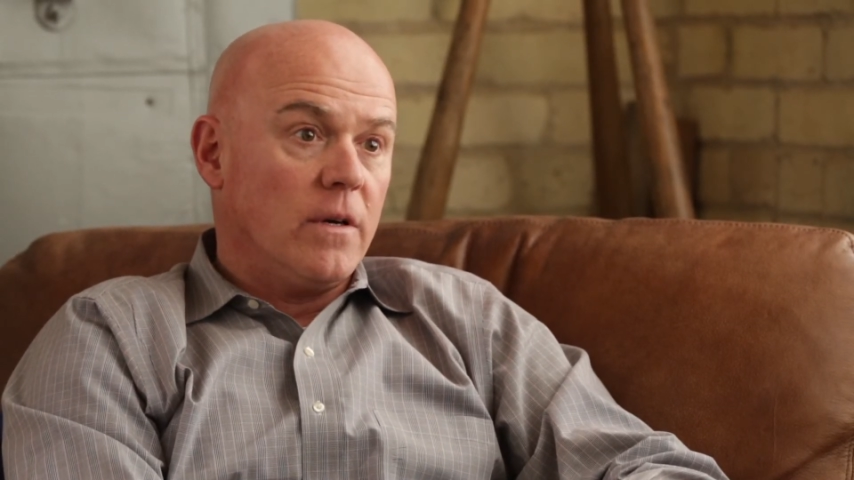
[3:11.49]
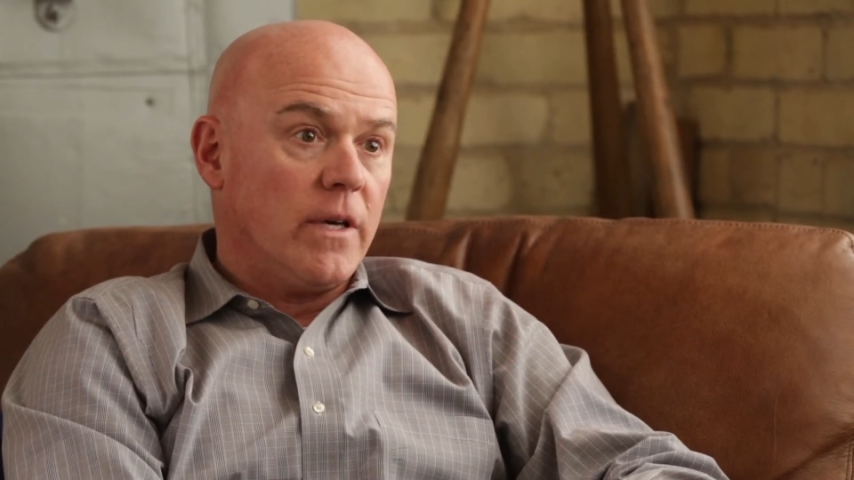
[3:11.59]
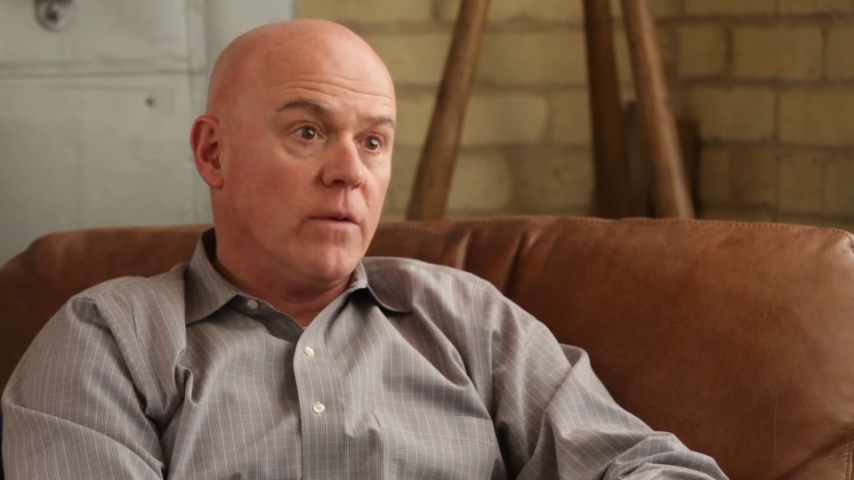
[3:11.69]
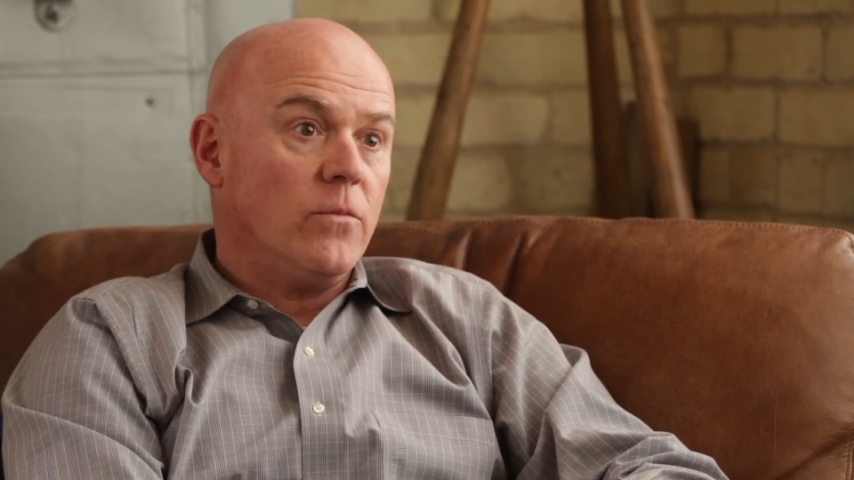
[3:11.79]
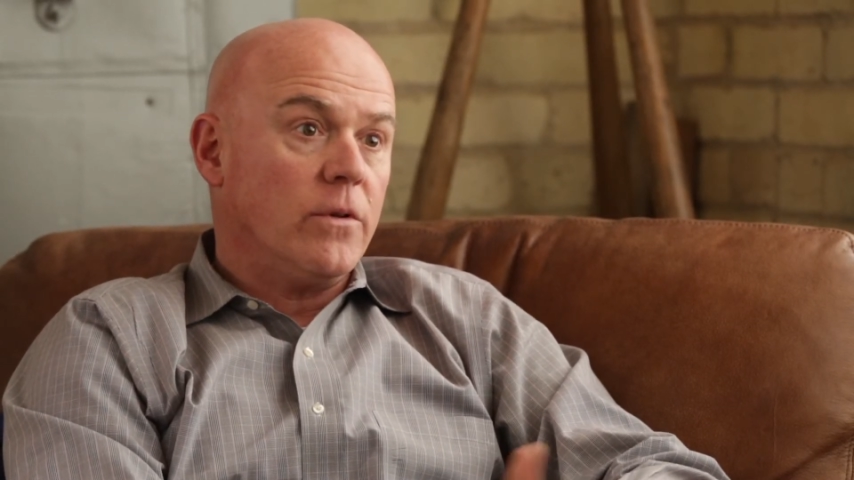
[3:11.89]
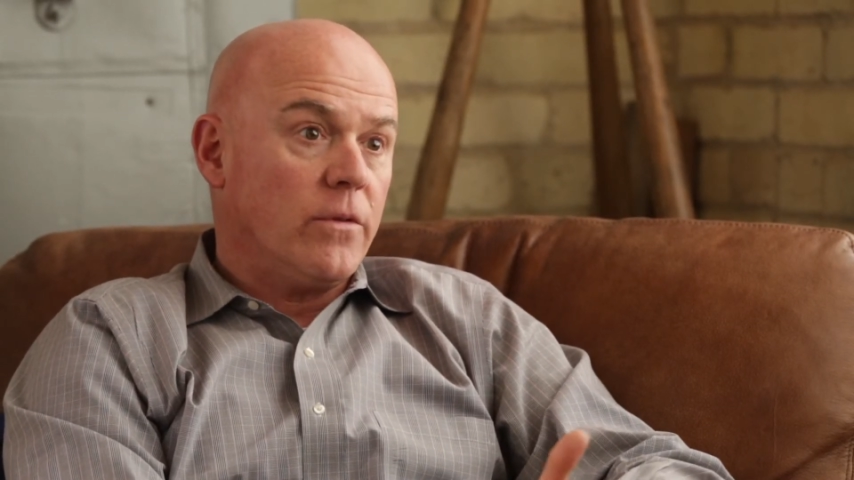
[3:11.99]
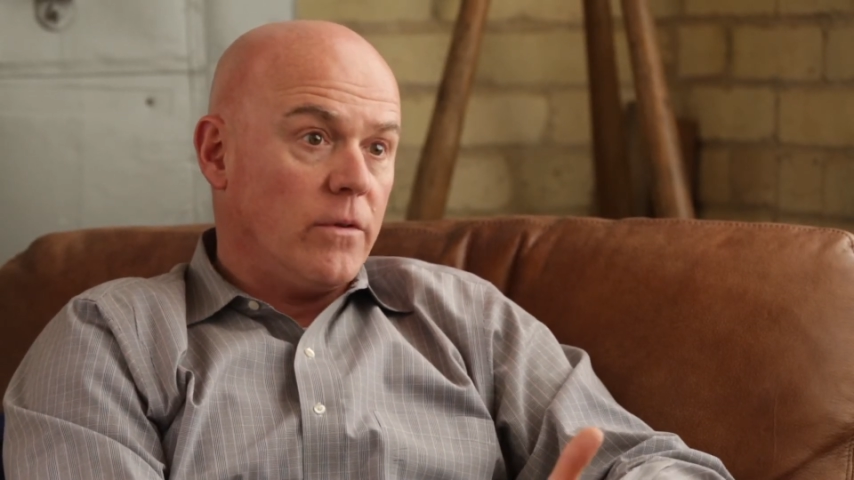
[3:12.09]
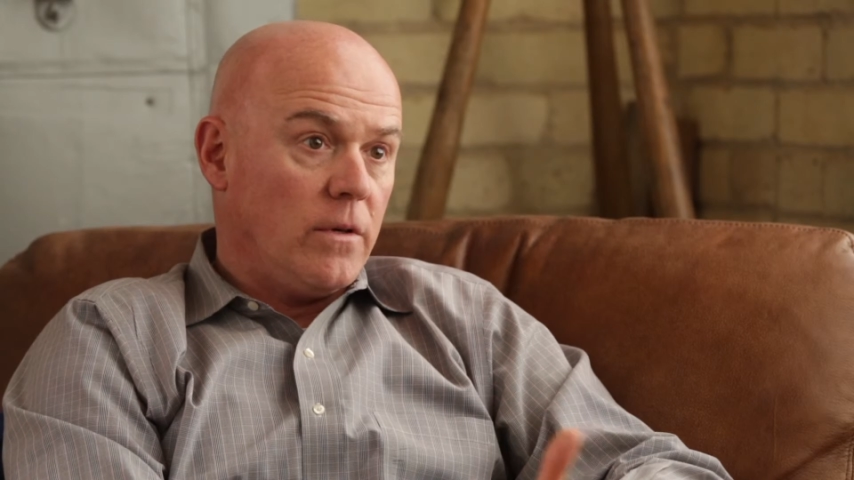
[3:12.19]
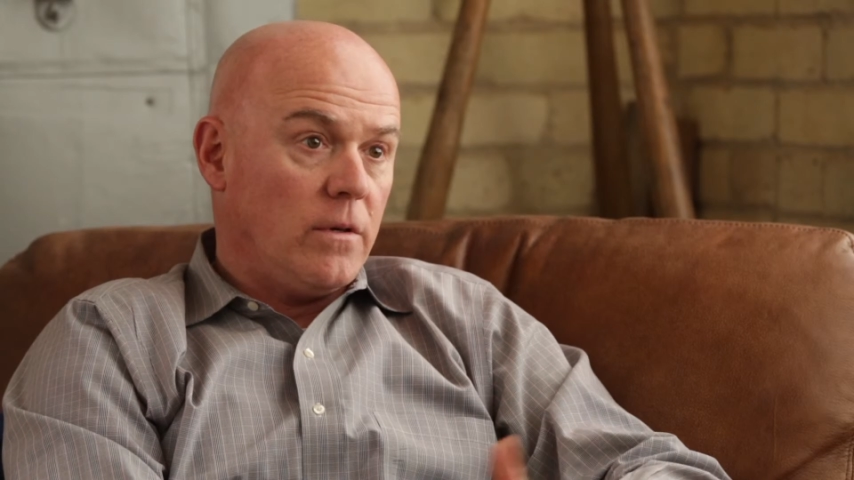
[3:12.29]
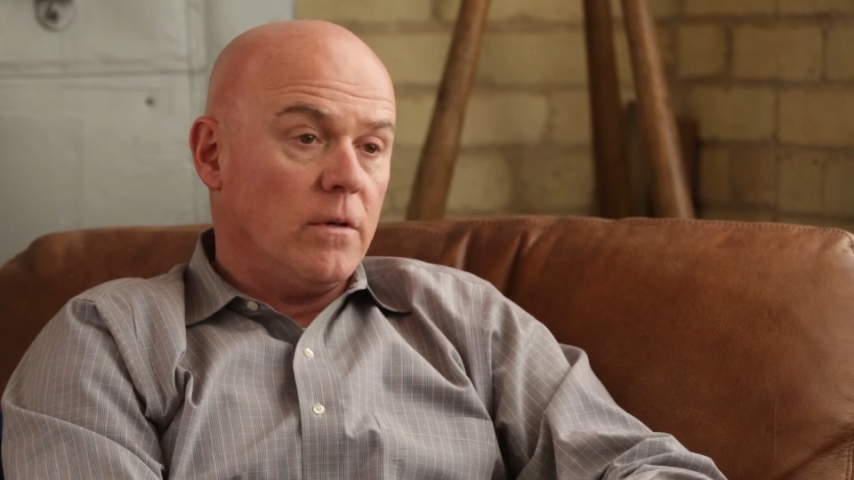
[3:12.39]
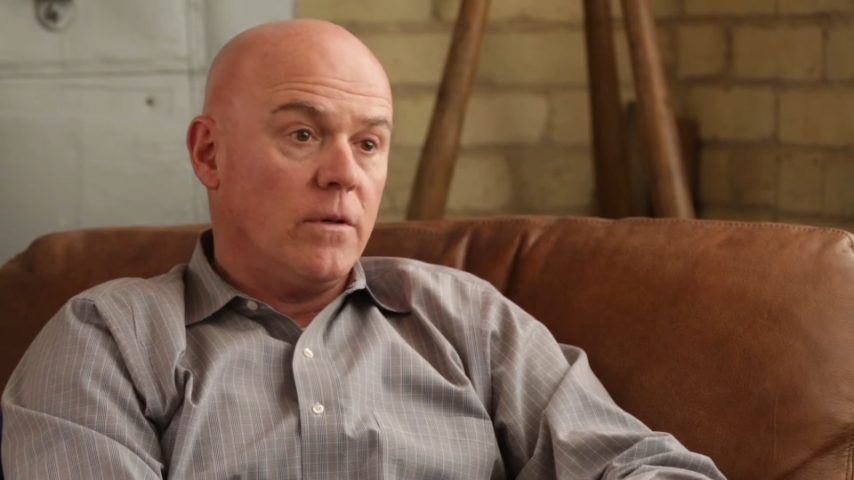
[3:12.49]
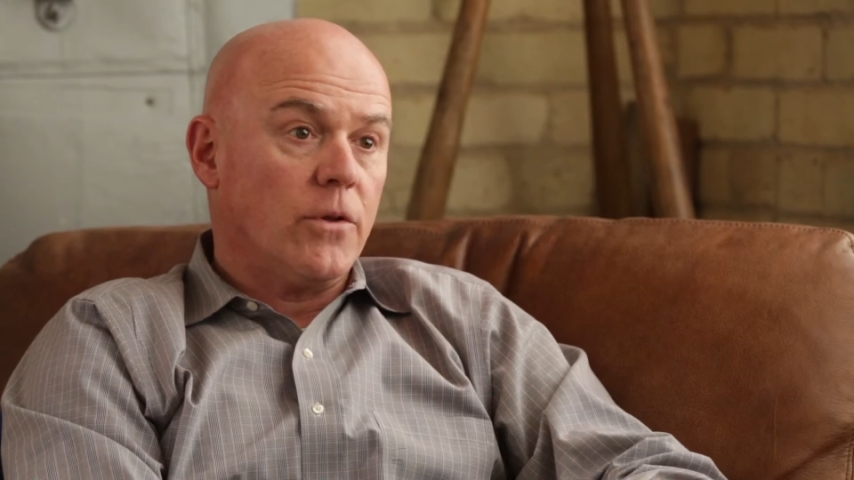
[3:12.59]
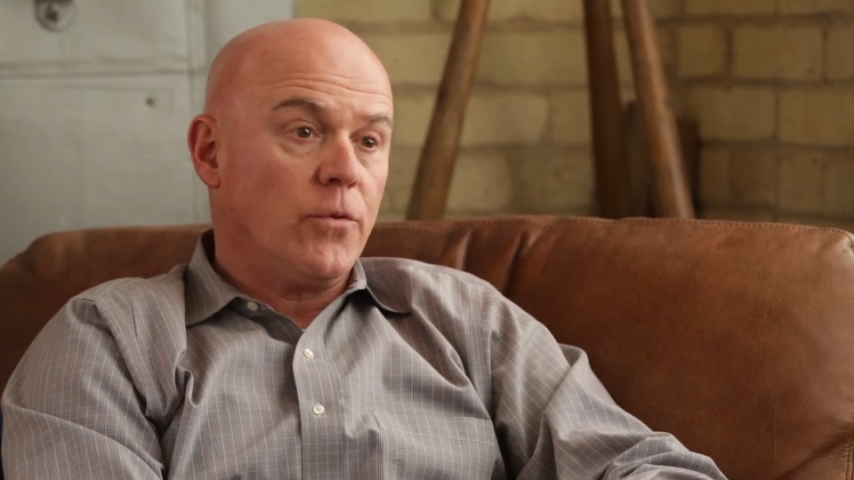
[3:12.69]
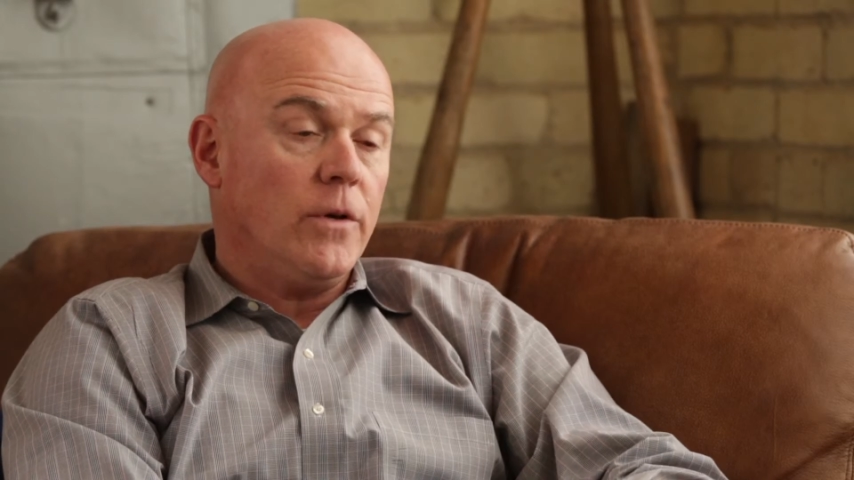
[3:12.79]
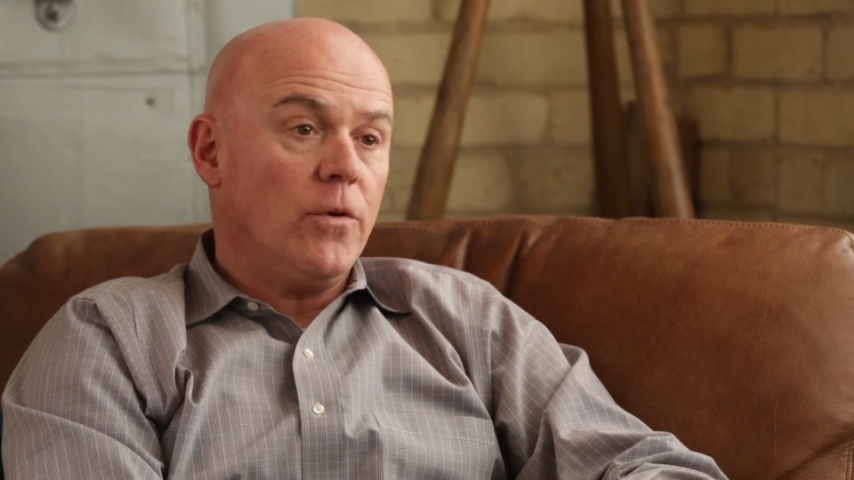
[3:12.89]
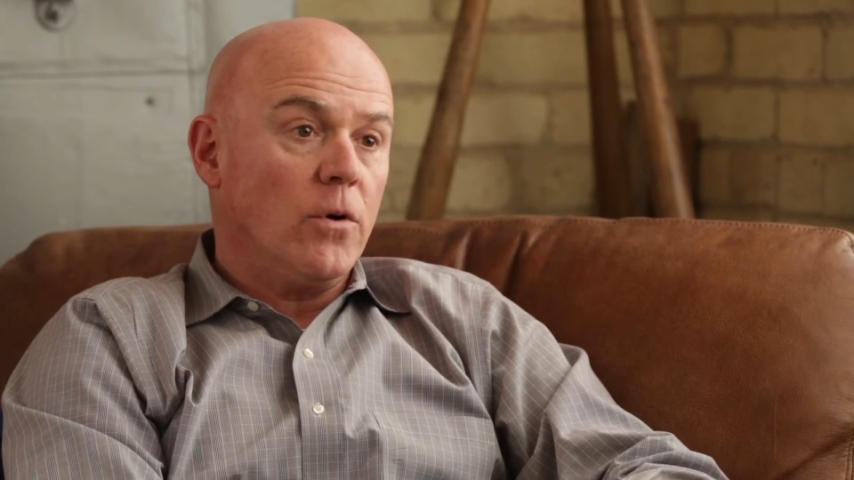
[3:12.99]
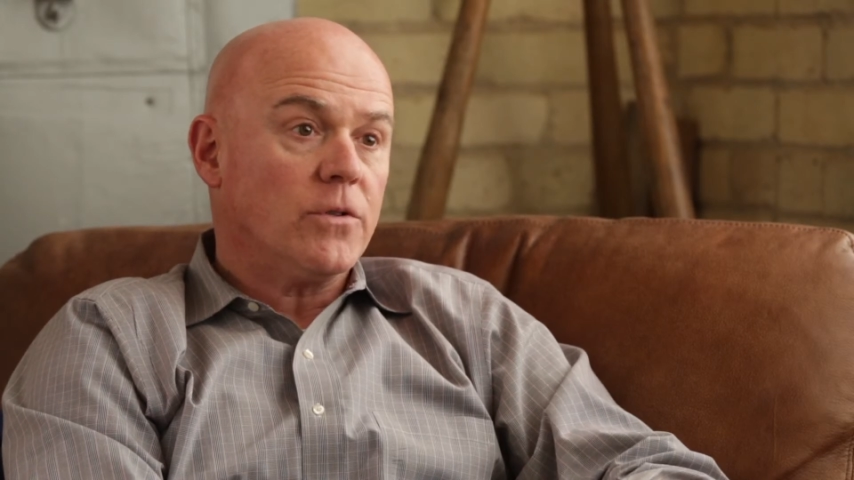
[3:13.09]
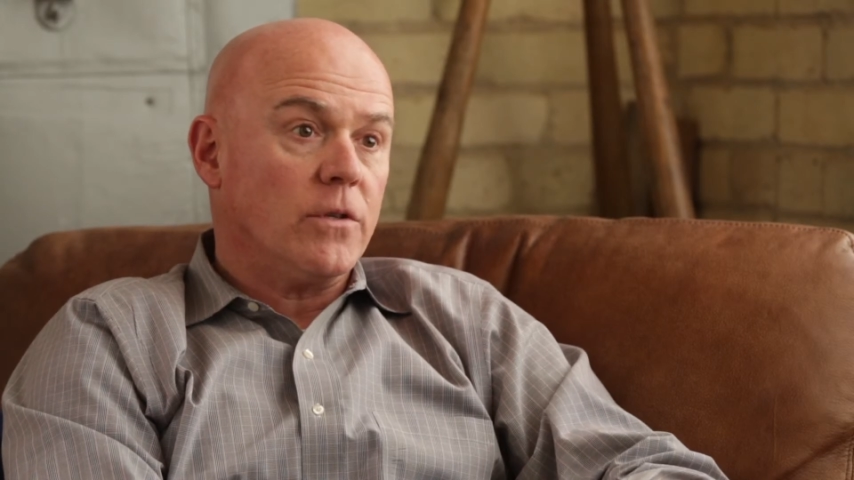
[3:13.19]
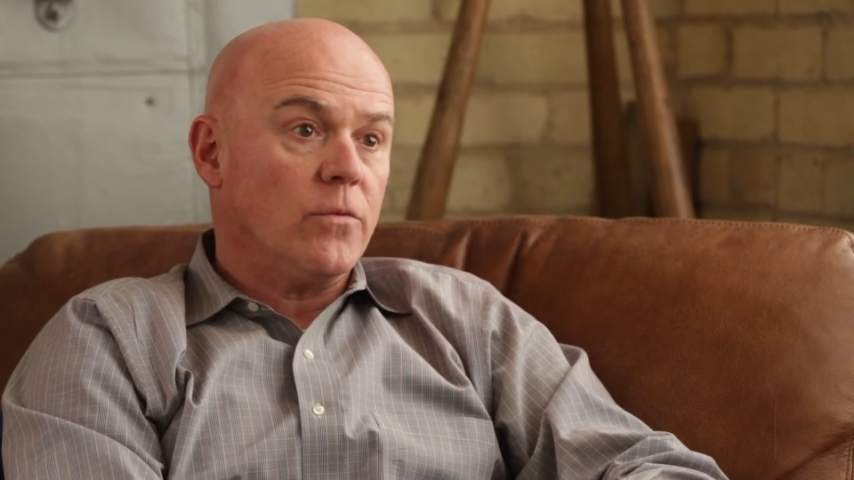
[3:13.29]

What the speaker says: Again, with the three folks